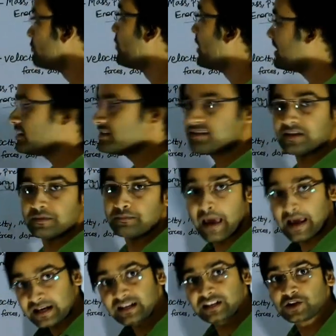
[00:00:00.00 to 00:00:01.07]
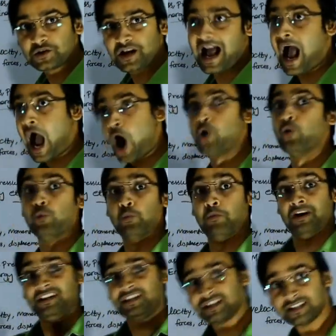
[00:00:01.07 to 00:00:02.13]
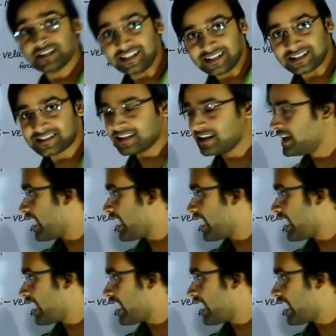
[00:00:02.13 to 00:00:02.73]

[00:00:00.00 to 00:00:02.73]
One is the magnitude, how much it is,